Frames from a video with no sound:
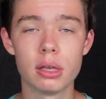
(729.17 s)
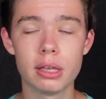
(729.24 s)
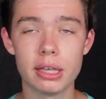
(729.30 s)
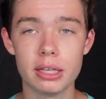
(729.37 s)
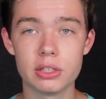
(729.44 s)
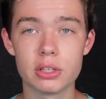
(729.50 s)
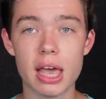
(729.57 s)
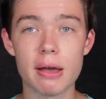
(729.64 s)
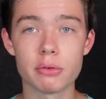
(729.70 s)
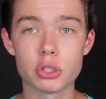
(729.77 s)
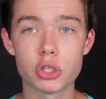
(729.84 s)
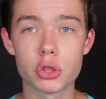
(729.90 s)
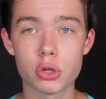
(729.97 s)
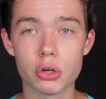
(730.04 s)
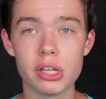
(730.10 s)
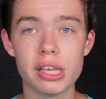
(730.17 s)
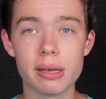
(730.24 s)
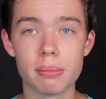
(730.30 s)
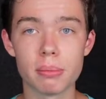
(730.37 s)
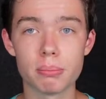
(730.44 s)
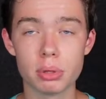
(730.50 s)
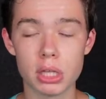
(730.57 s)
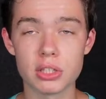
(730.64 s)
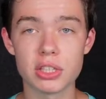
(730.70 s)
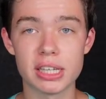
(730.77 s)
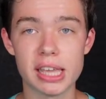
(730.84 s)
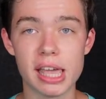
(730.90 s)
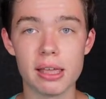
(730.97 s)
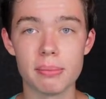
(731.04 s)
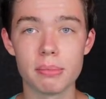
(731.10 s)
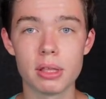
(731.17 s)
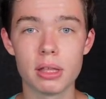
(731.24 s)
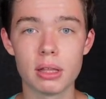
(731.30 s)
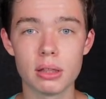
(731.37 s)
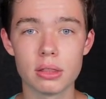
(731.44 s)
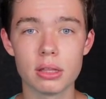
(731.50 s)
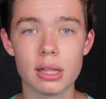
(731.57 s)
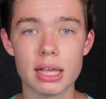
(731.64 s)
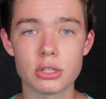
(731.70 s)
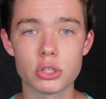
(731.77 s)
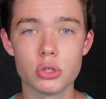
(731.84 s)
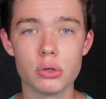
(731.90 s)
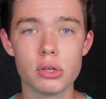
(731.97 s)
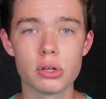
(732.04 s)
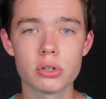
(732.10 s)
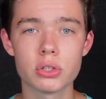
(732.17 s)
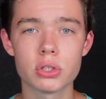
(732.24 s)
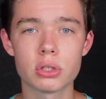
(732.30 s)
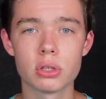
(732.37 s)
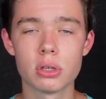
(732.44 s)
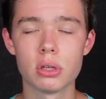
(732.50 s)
He's averaged 30 plus a game the last 2 years.